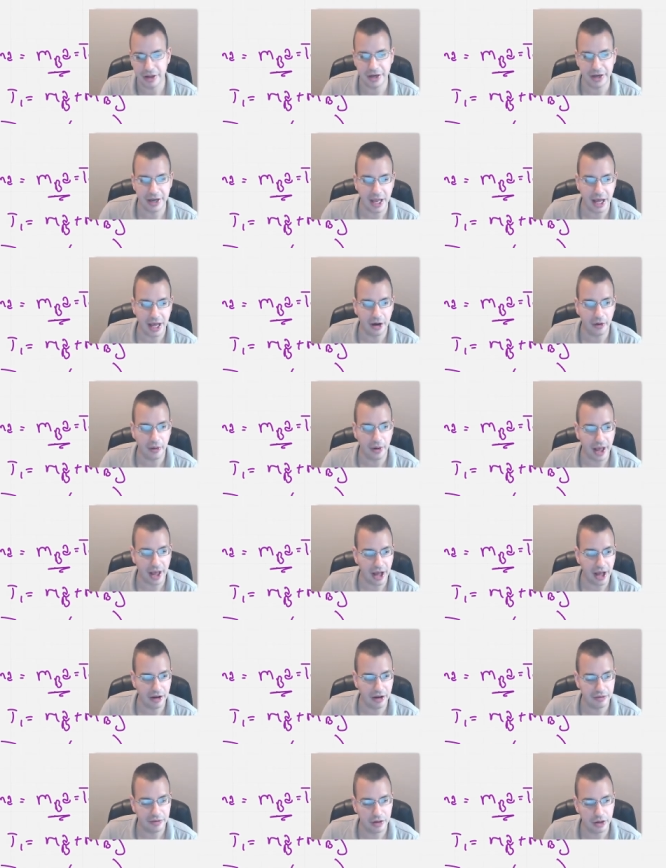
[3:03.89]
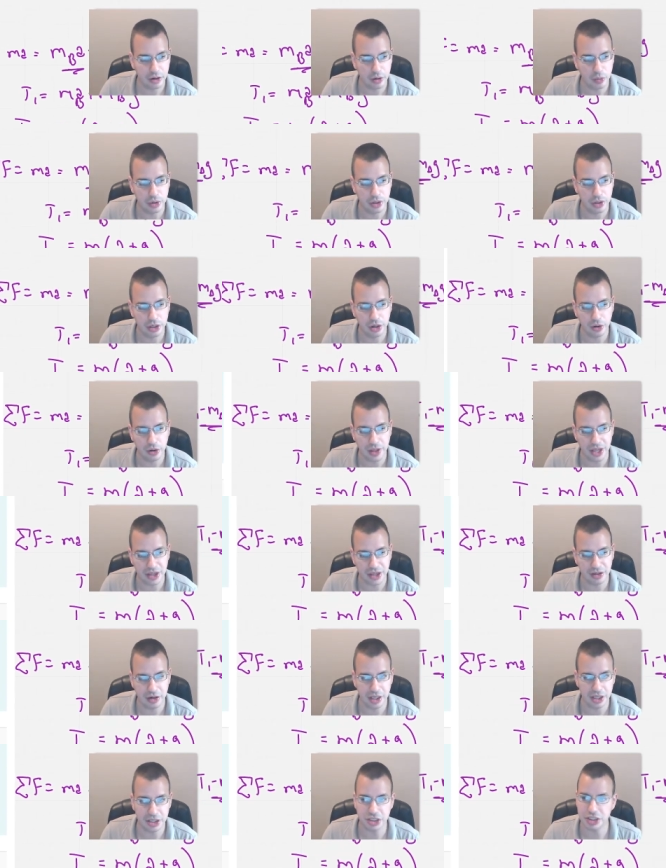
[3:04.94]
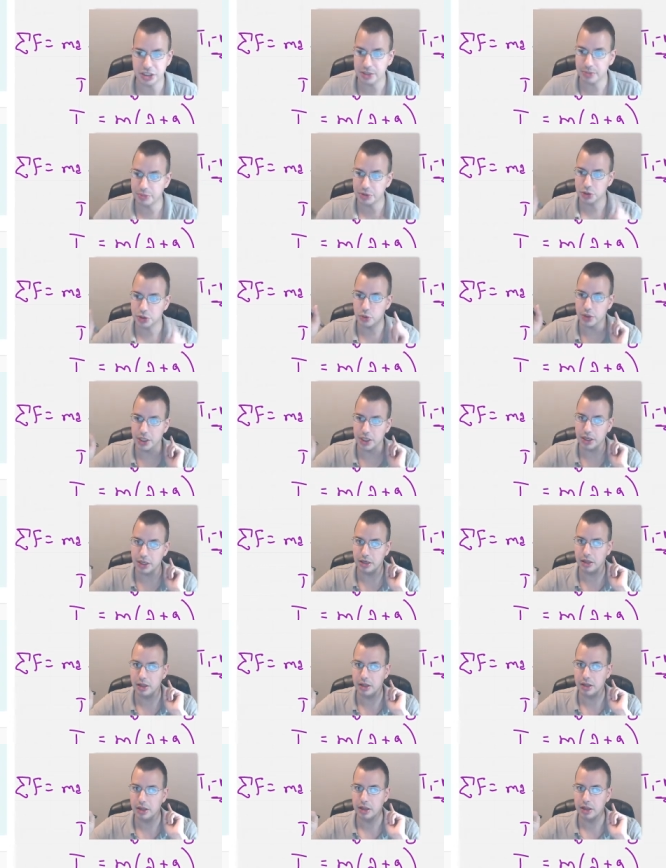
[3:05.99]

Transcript: Now, alpha, we know that the relationship between